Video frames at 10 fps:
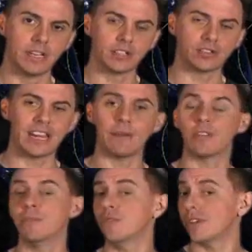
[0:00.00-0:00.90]
So today with
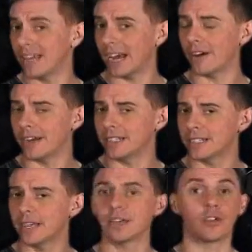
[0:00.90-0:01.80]
the moon in
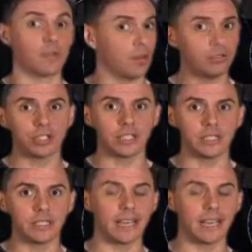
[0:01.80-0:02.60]
Aries, your emotions